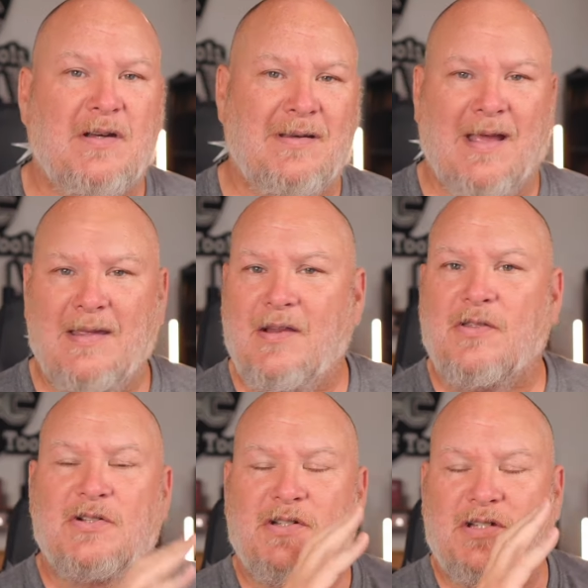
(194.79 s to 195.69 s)
And you know,
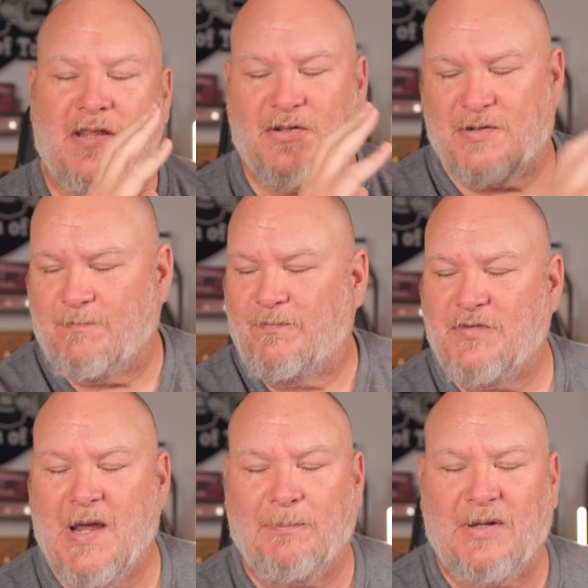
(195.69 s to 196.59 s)
there's
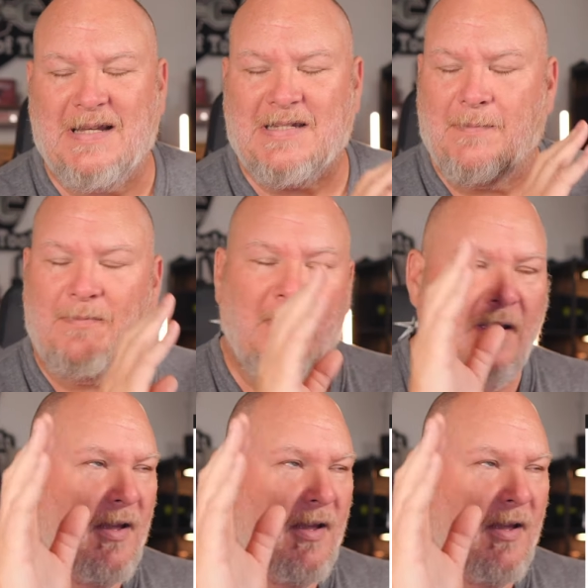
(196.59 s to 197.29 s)
templates and